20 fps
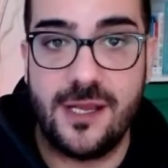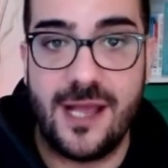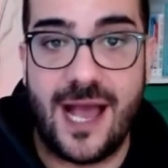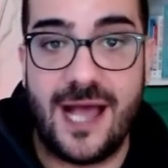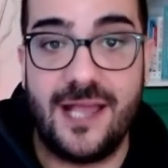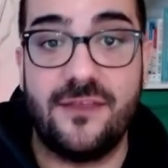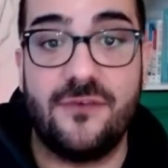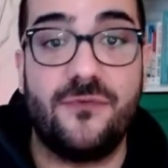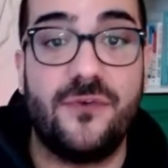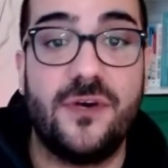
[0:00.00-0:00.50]

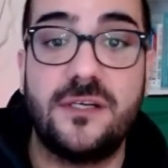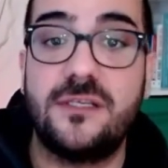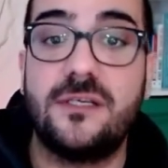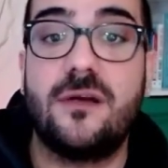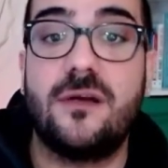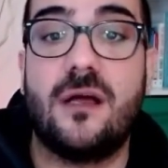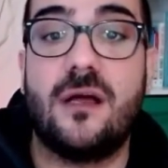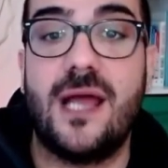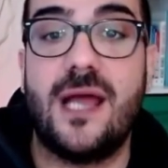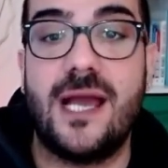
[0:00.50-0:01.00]
and the
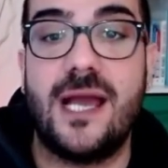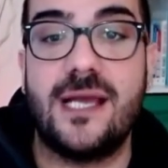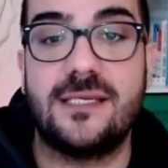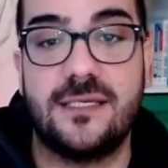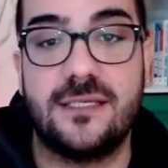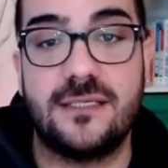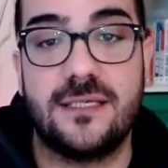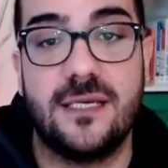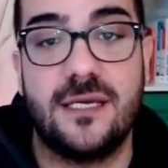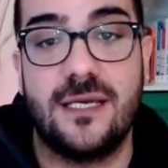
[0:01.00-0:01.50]
vertical
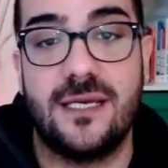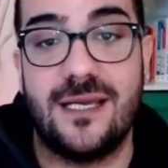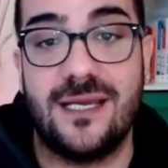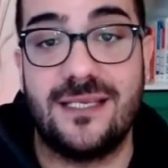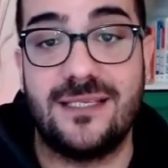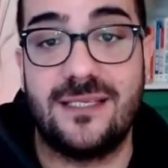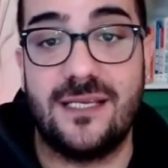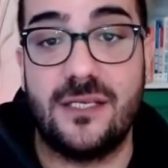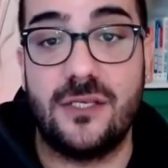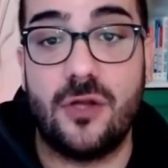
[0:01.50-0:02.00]
axis
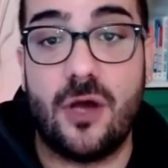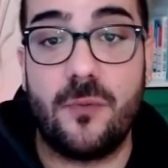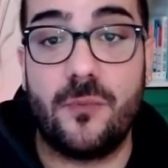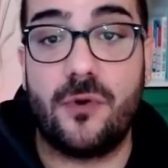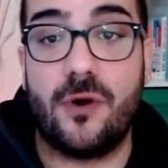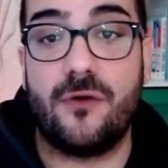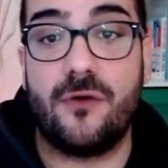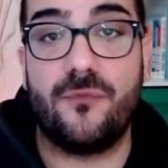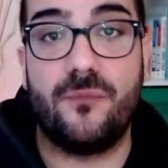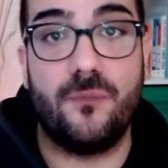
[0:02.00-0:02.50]
is the
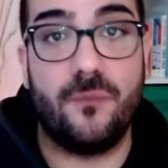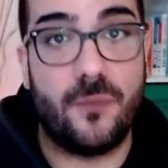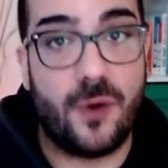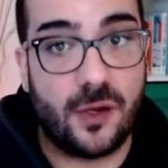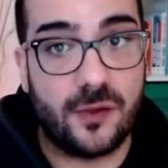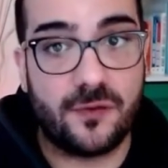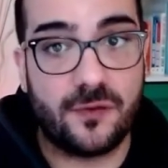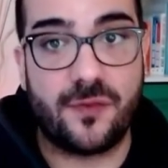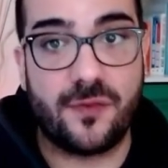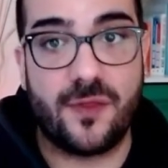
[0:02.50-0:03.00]
number of
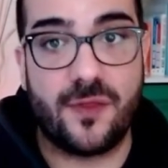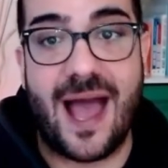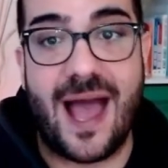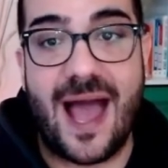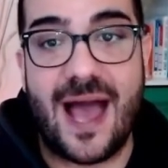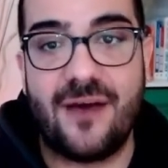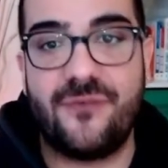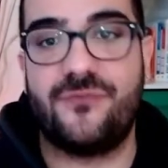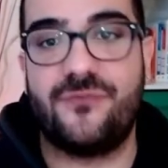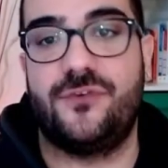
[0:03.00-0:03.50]
months
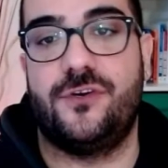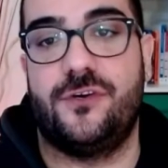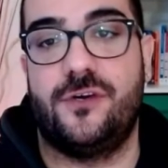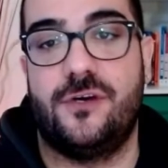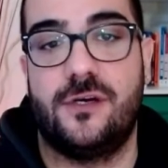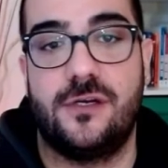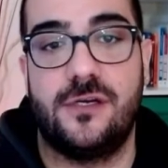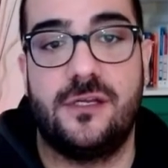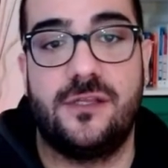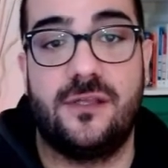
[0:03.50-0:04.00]
after
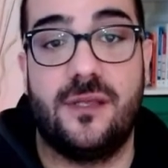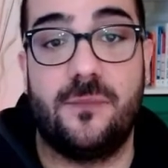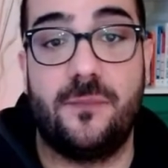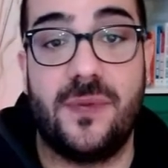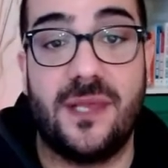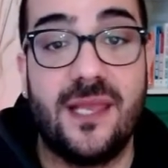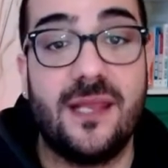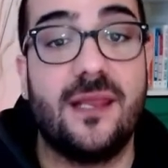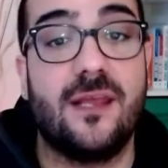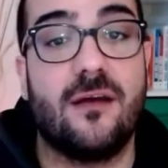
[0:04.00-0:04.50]
the
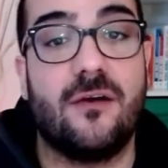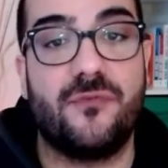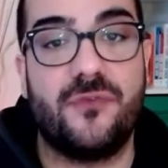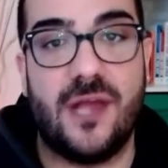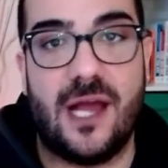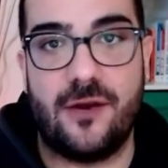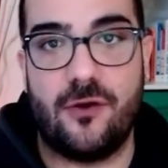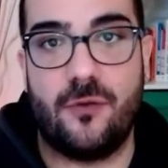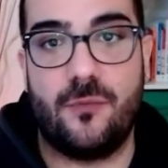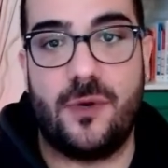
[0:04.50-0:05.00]
beginning of
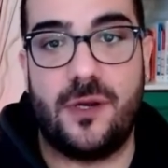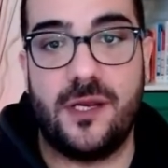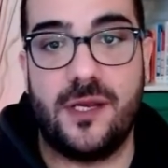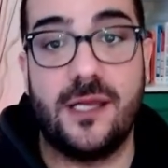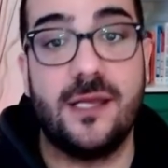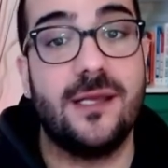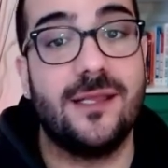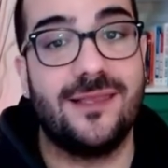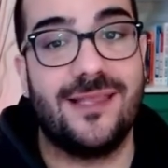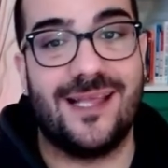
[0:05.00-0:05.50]
the
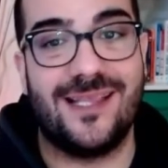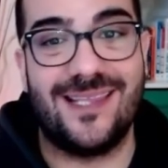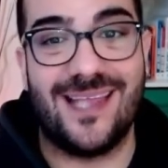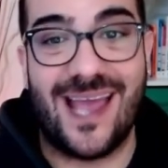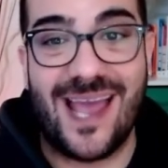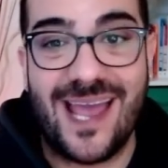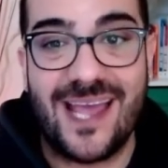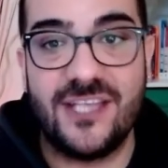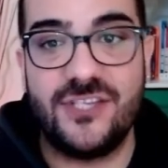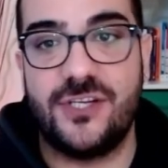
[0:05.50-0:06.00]
anomaly that the
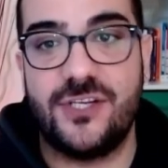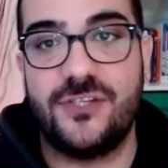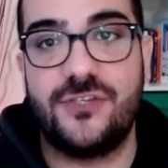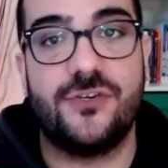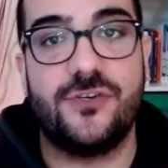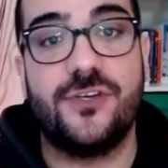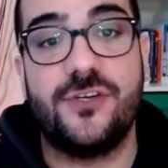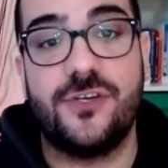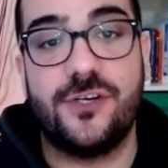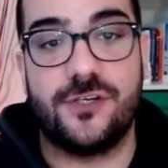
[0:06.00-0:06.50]
agent
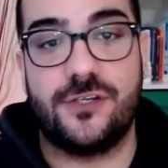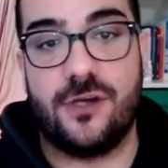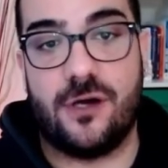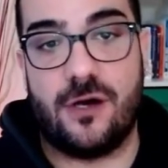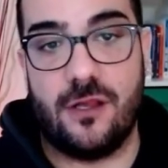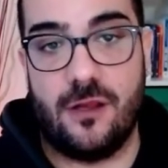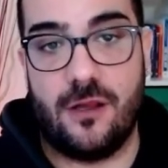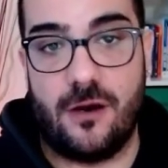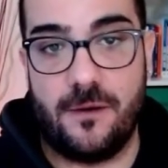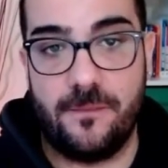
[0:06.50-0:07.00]
triggered the
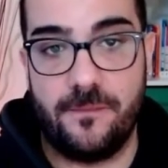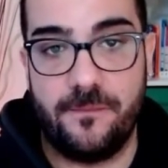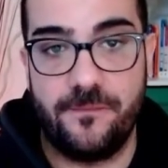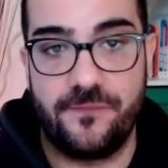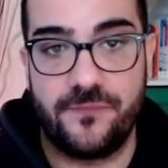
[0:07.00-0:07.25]
alarm.